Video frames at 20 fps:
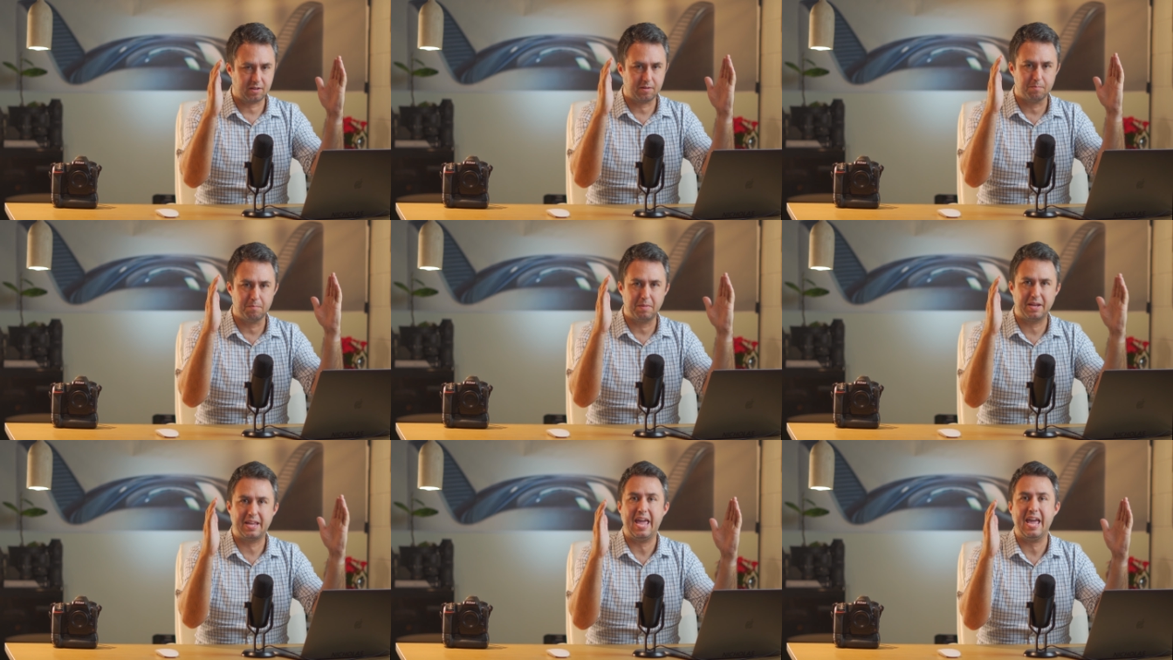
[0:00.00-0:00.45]

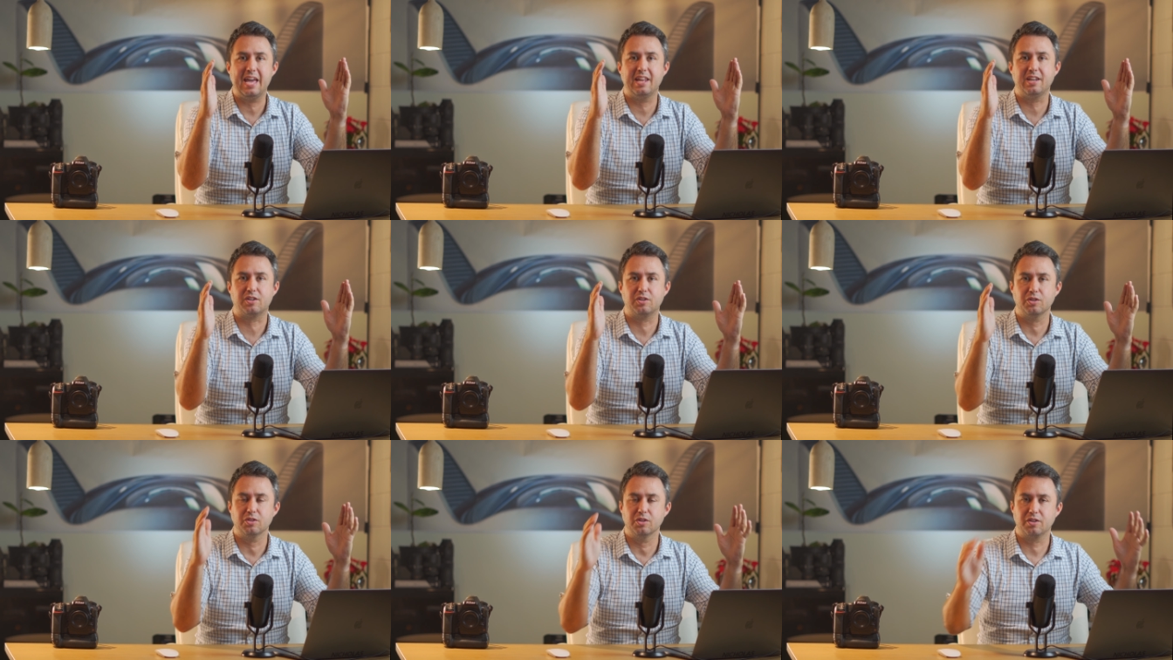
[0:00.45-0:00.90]

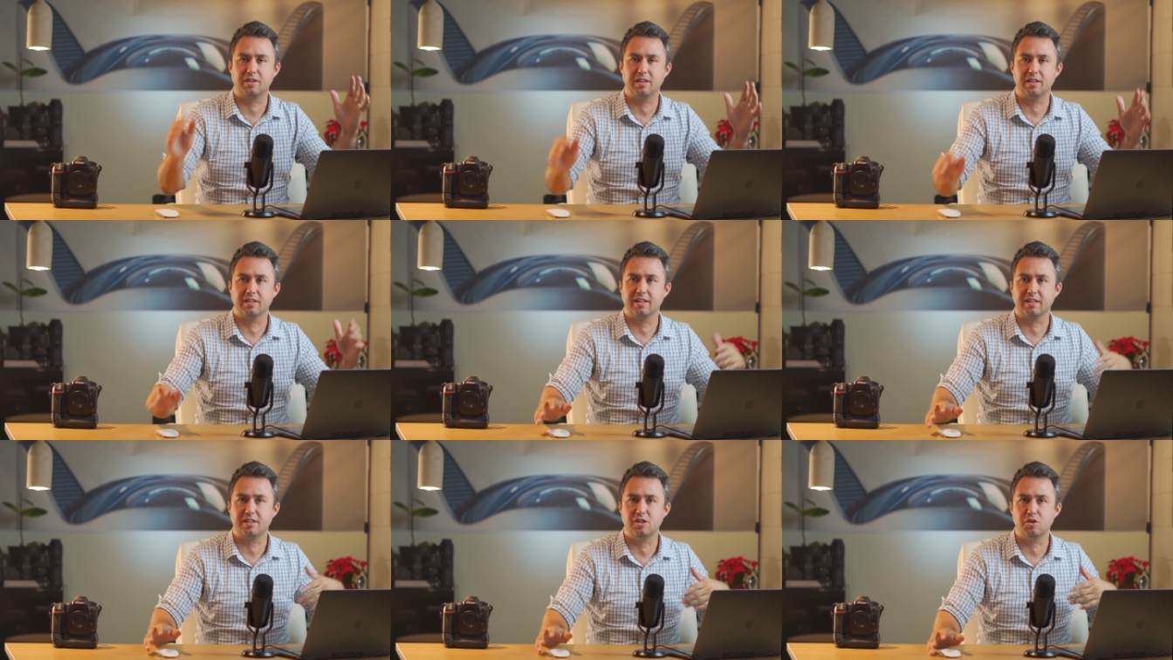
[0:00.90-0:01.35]
mechanical
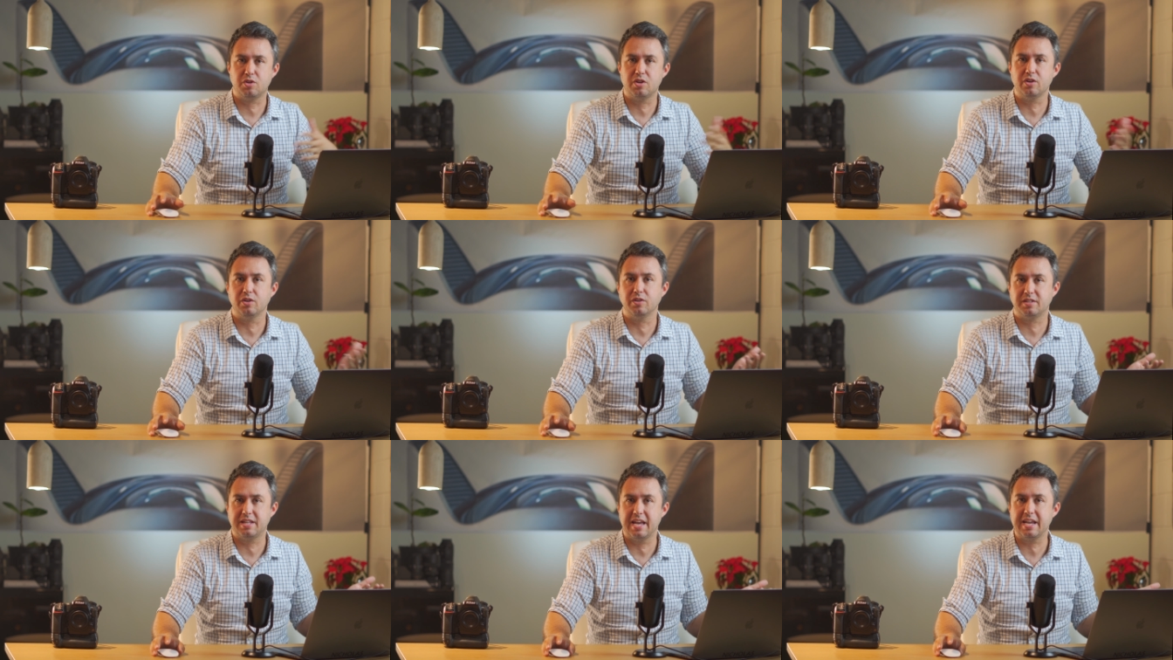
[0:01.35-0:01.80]
looking, like you
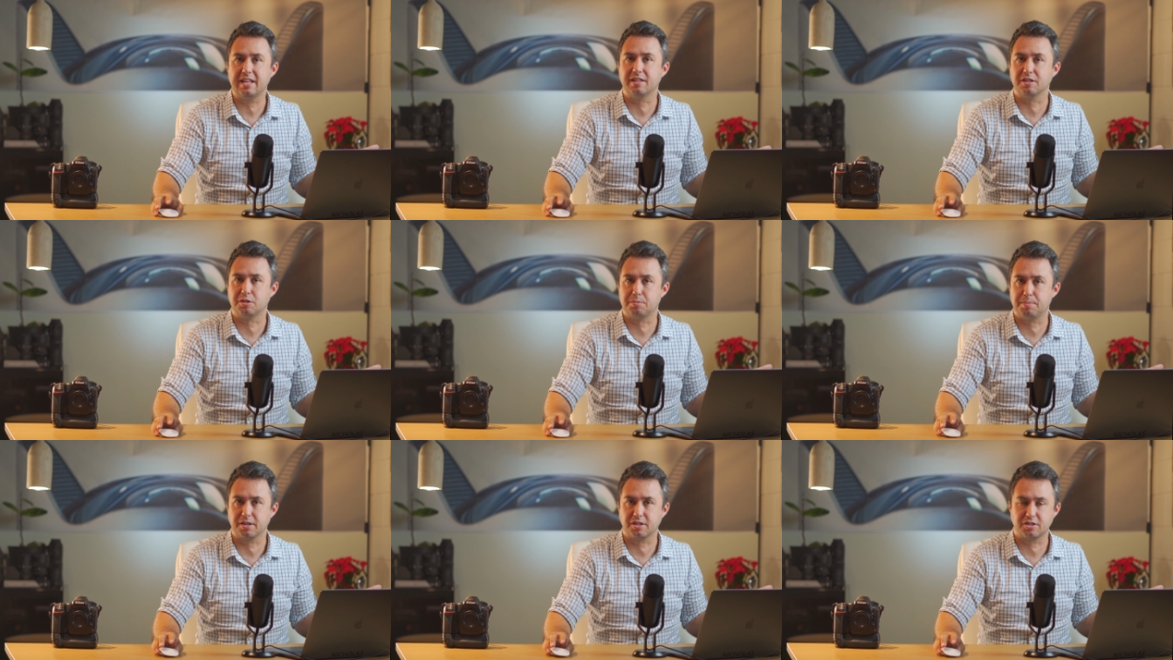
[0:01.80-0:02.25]
couldn't take
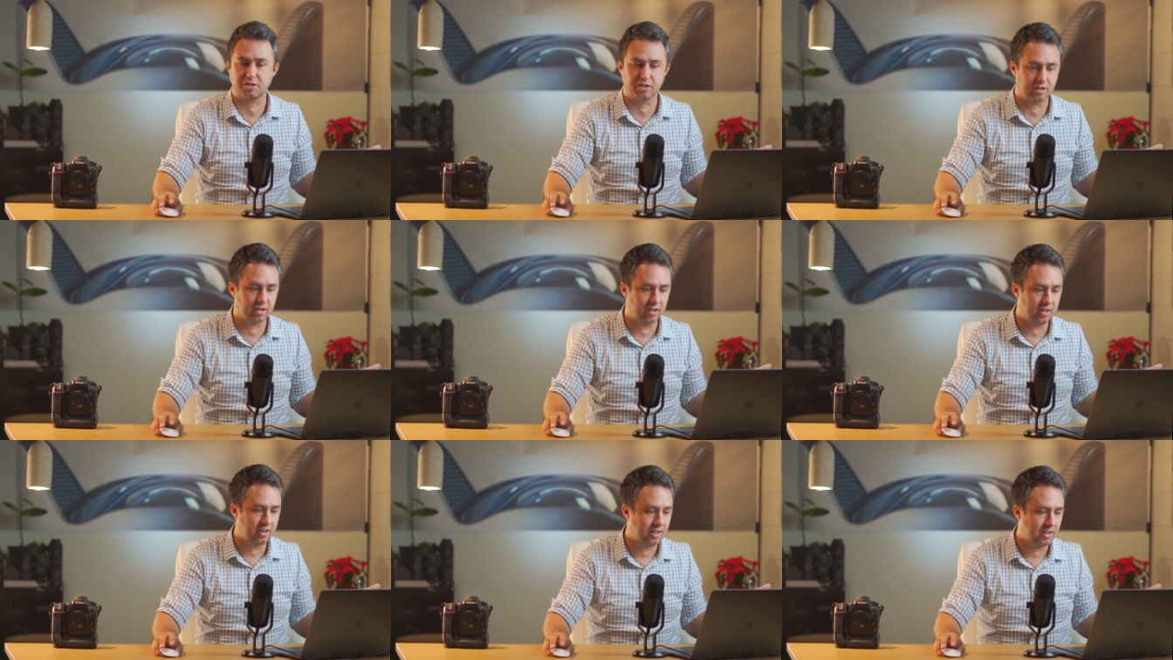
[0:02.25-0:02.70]
this
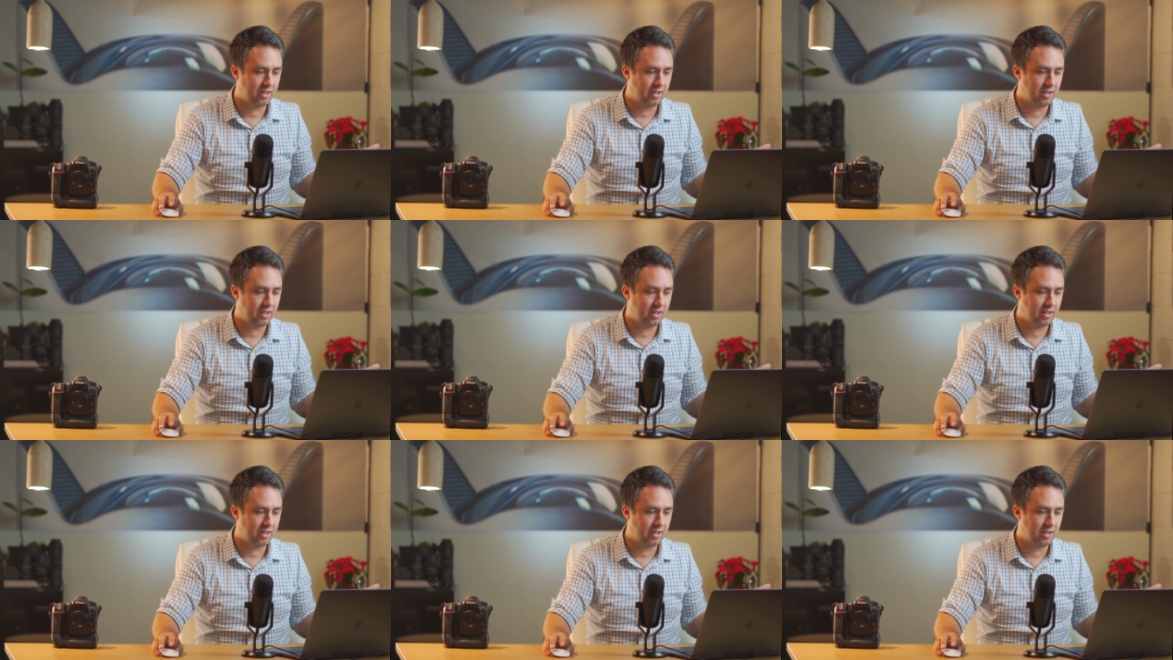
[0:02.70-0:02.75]
picture.